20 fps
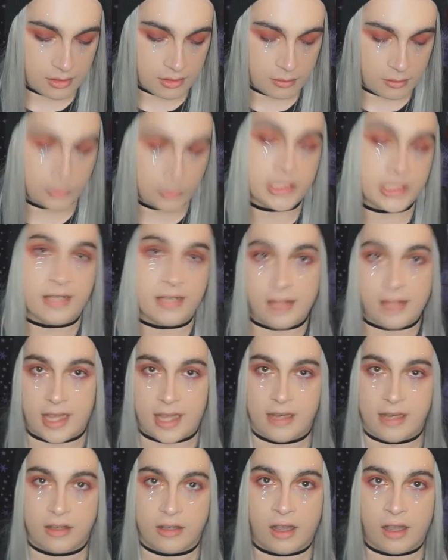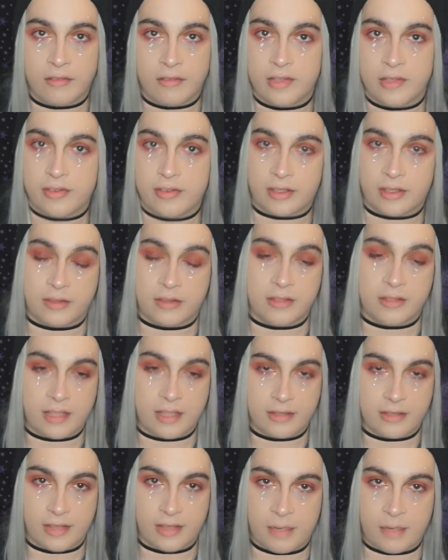which I like. Obviously the
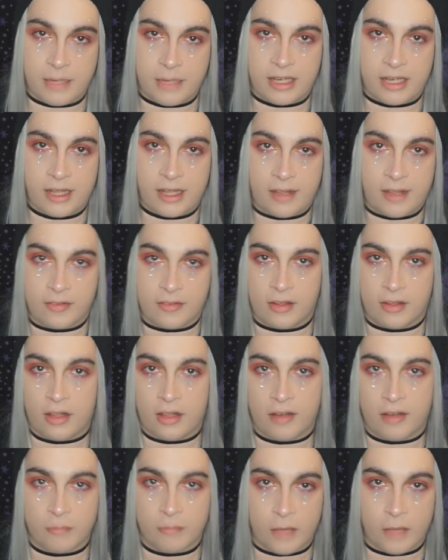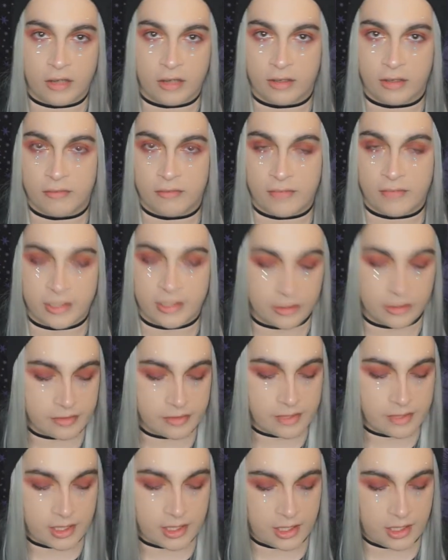deck that I made has a lot of modern
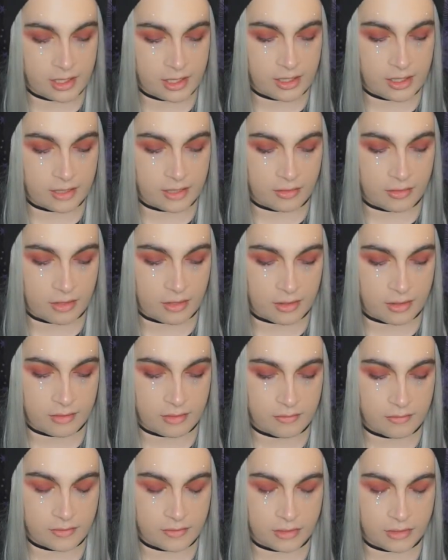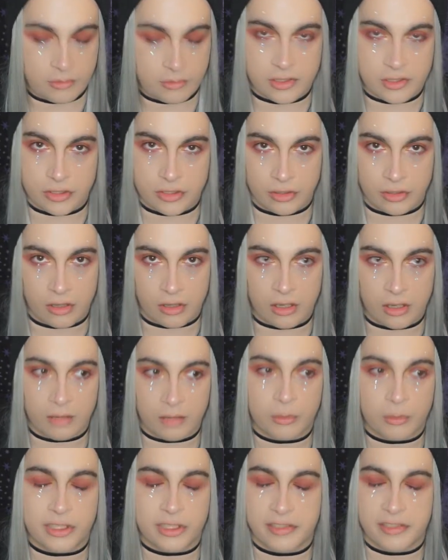figures in it and a lot of, you know, digital
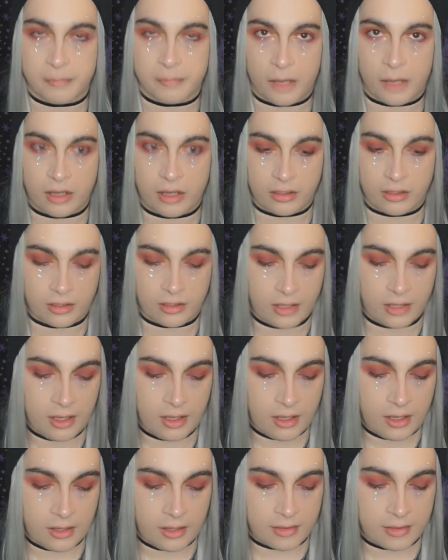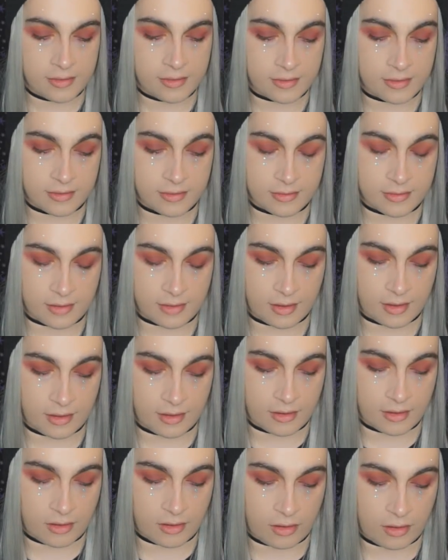art, which is modern. This is
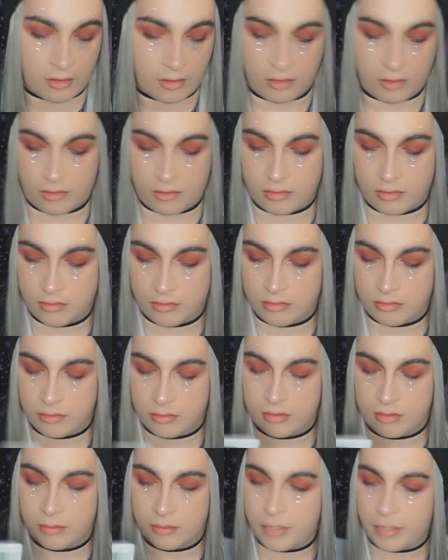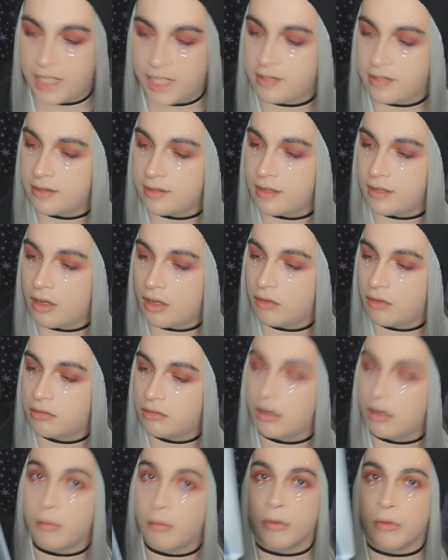all painted though,
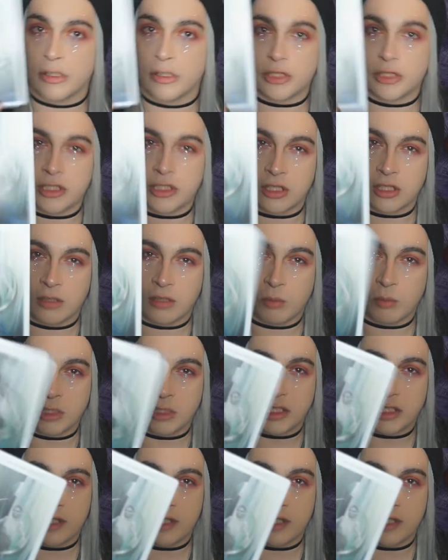all portraiture, which